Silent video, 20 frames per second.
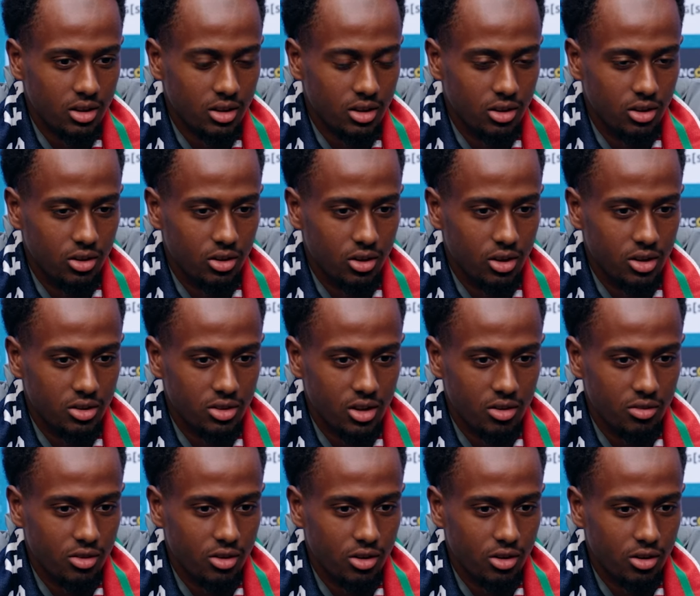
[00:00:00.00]
you know, has
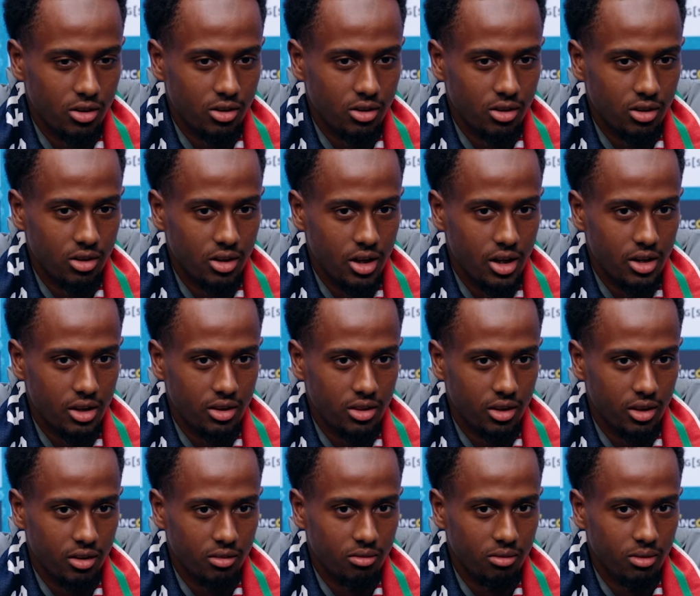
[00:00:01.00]
ever heard
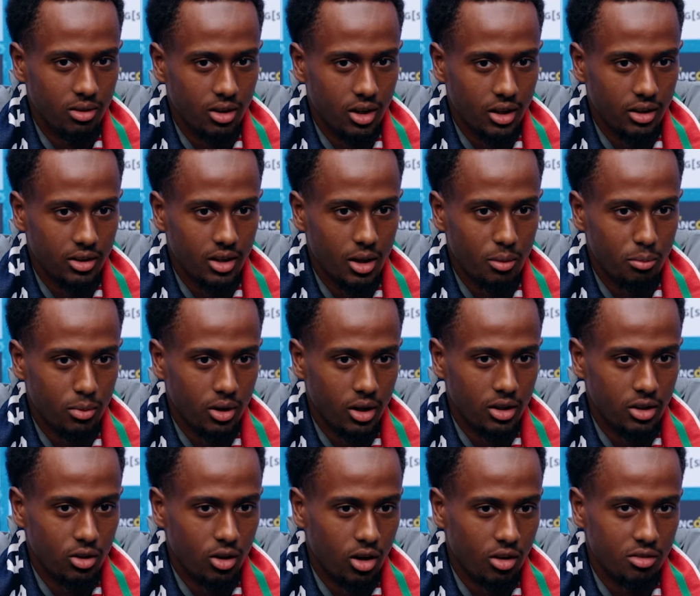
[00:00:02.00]
anything of like that.
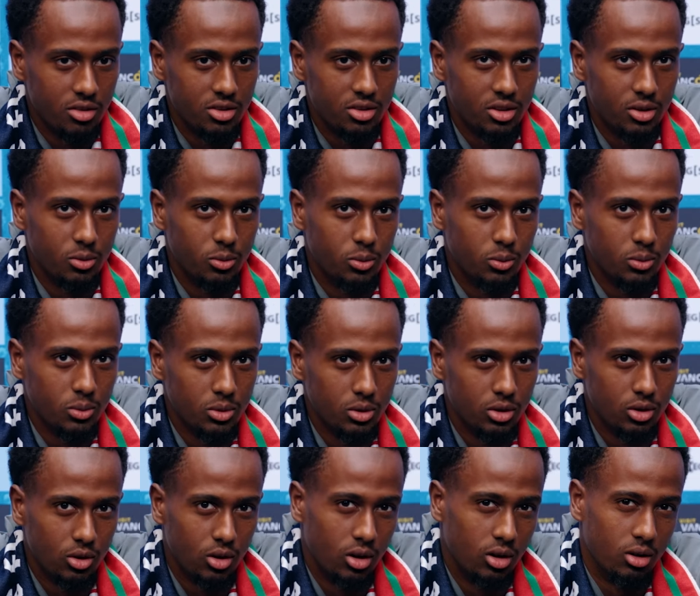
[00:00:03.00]
But, you know, obviously,
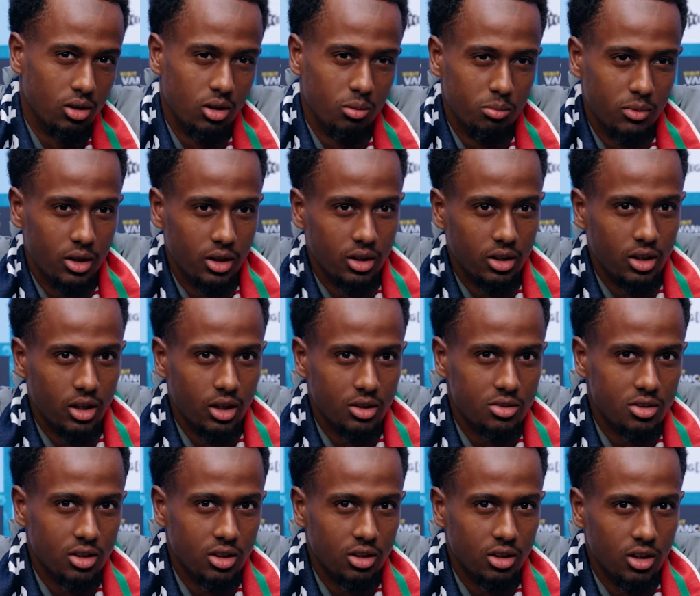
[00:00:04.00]
you know, I'm not going to
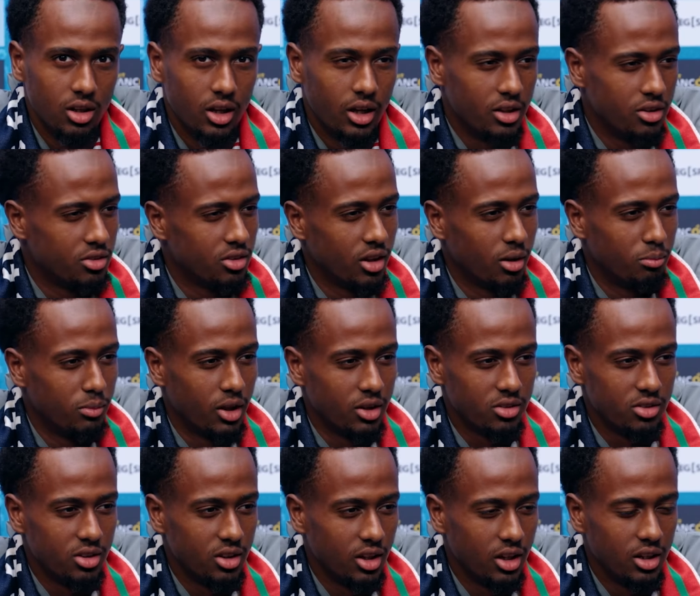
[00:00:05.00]
sit here and lie and say I'm not
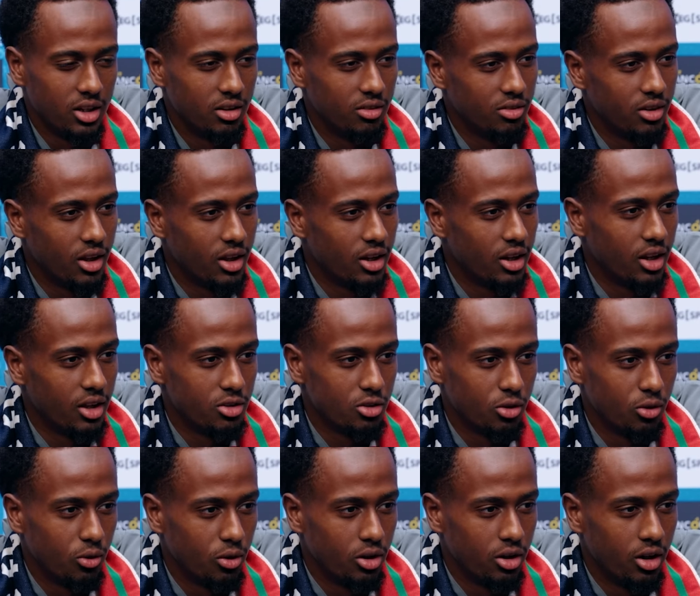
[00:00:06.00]
seeing any of the headlines
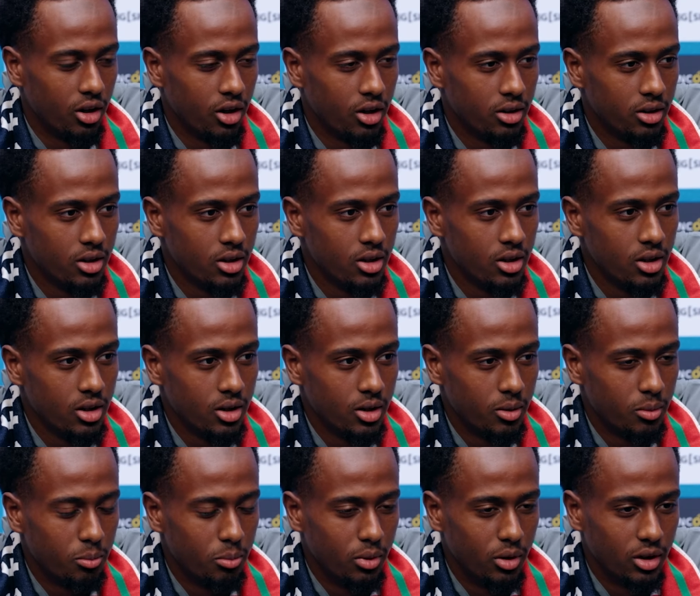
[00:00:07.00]
going on.
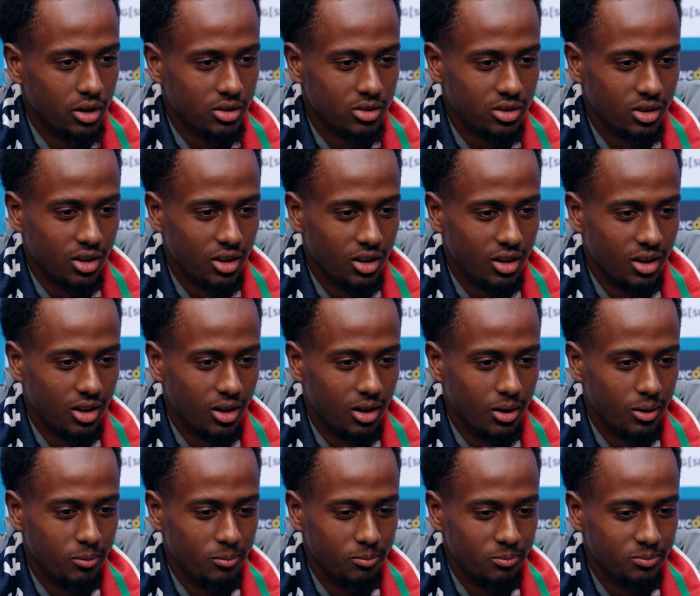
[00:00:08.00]
But,
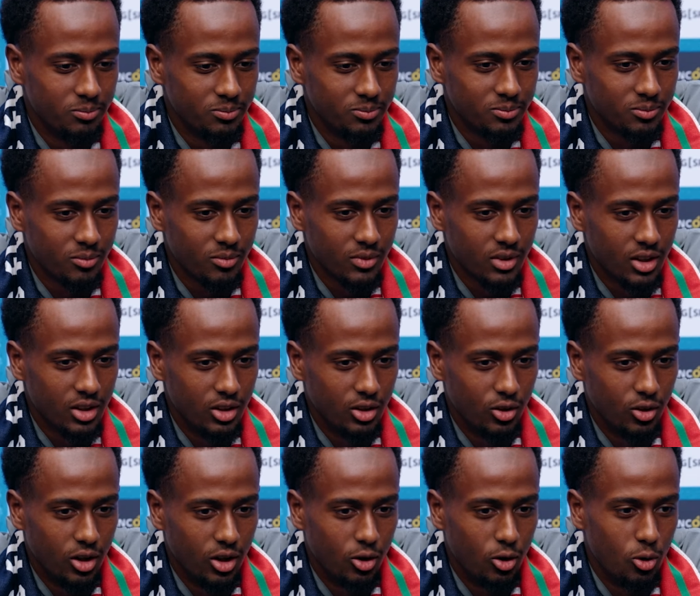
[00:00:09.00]
you
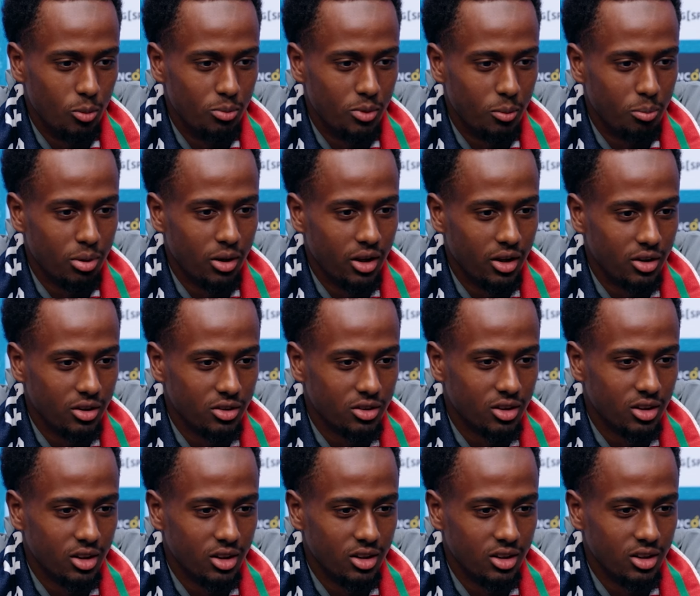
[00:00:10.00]
know, I hope the players
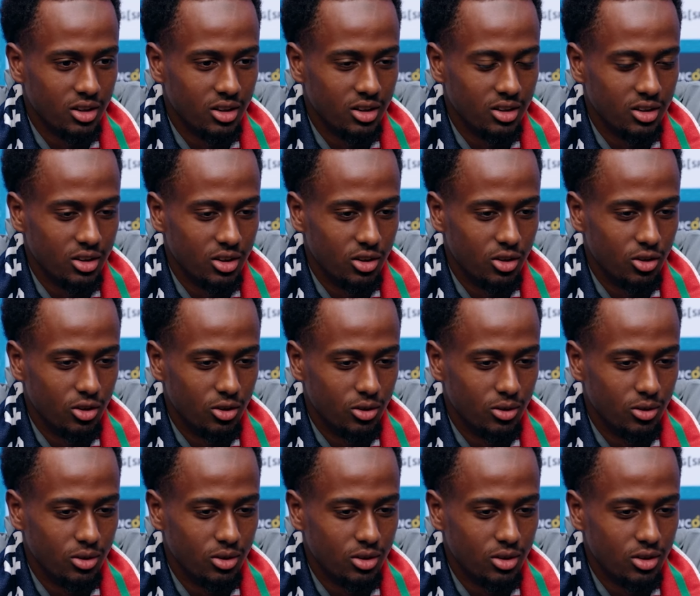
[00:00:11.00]
can, you
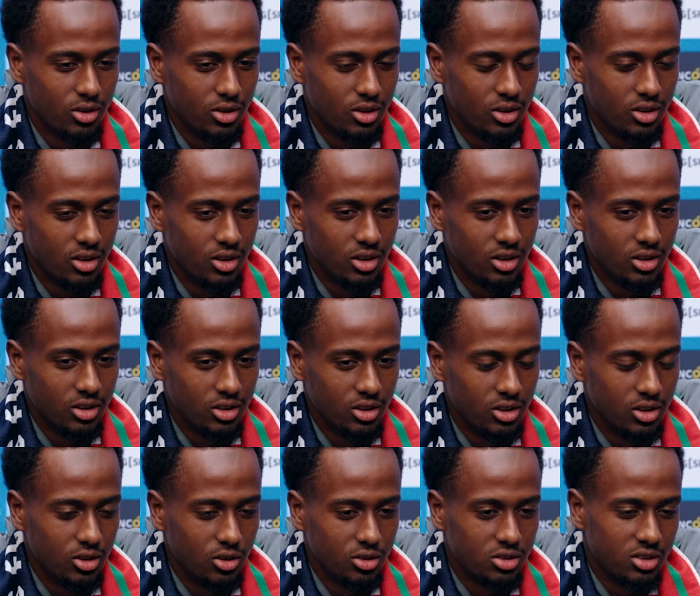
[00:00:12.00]
know,
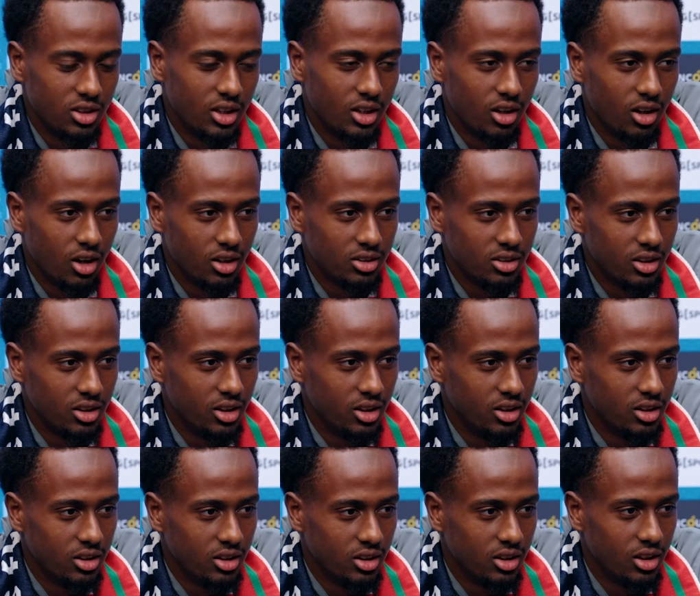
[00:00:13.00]
stay locked in
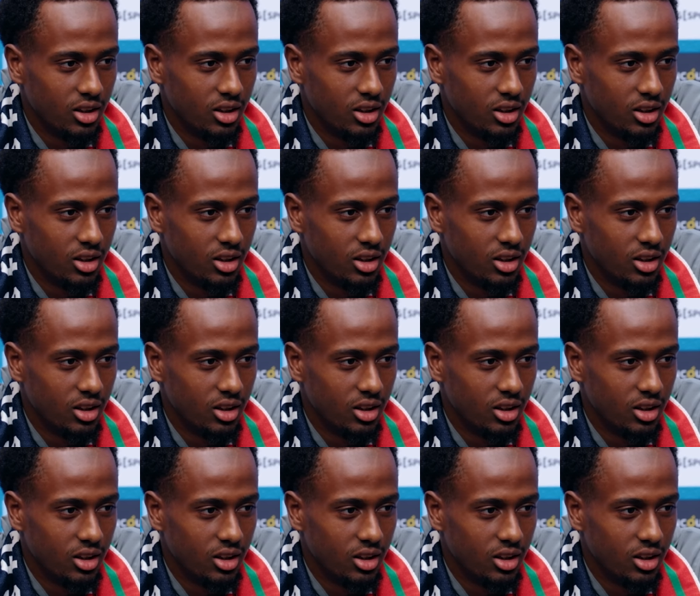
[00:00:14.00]
and